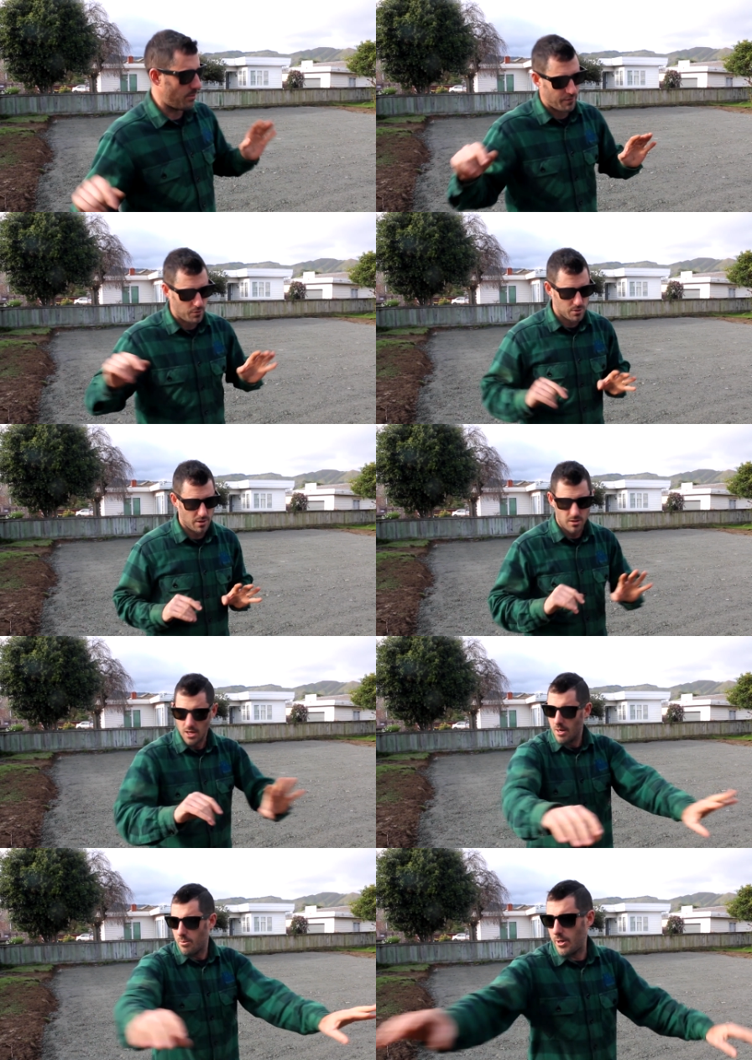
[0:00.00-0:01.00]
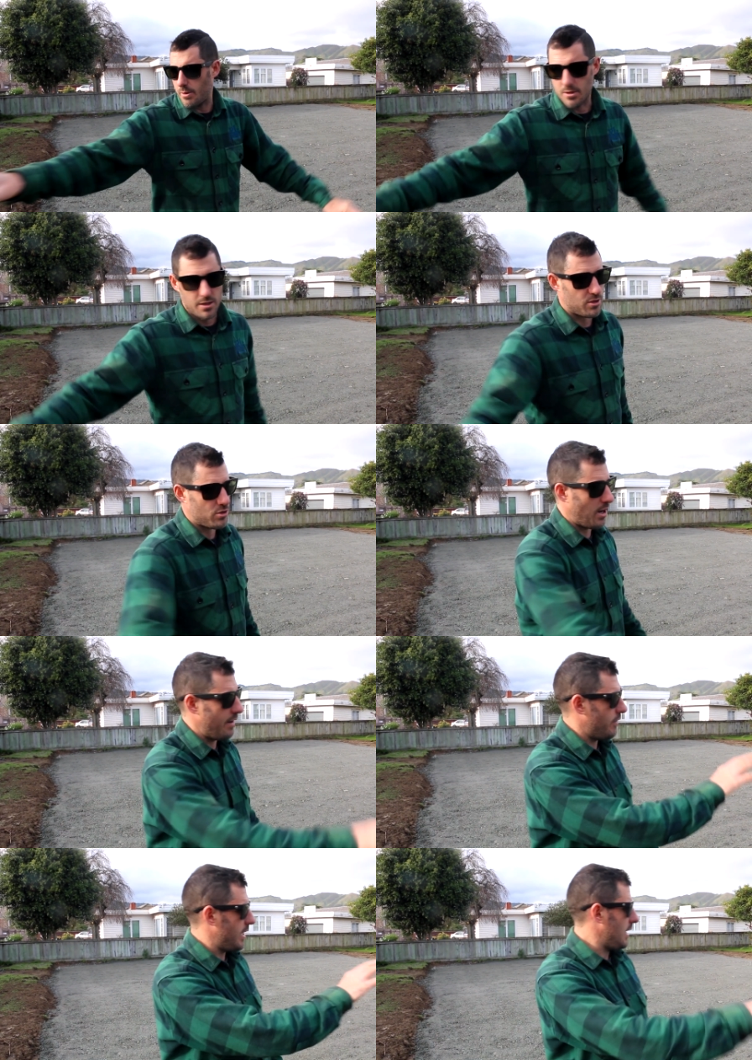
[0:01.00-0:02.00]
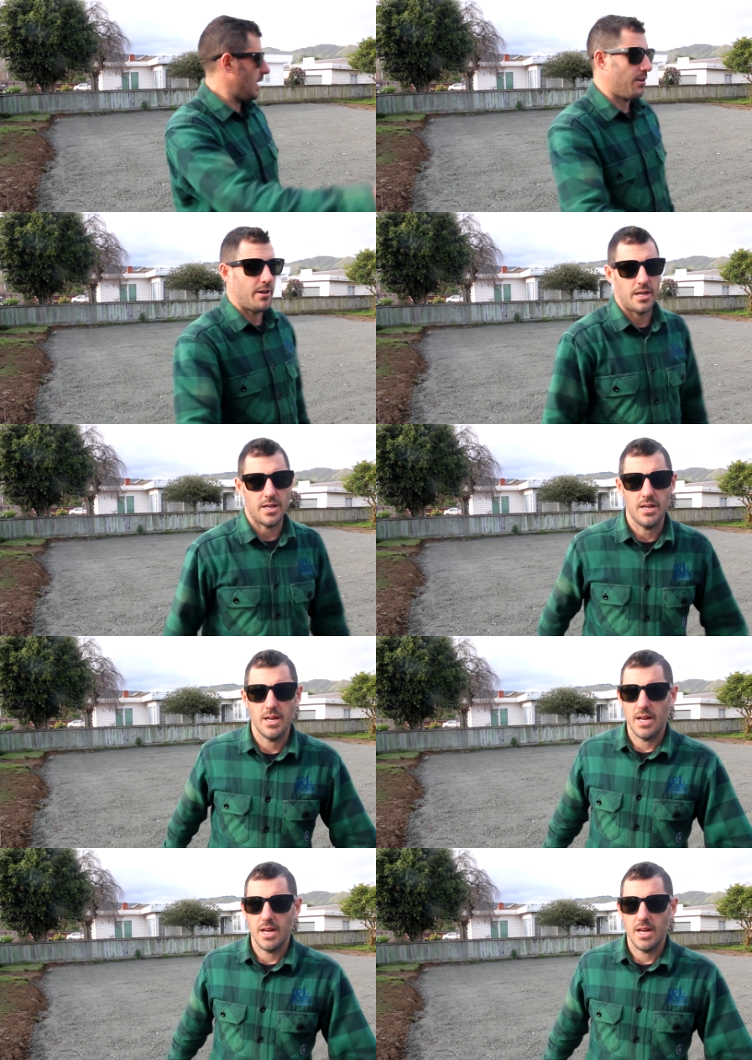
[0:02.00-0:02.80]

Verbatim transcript: and we've also prepped this driveway area.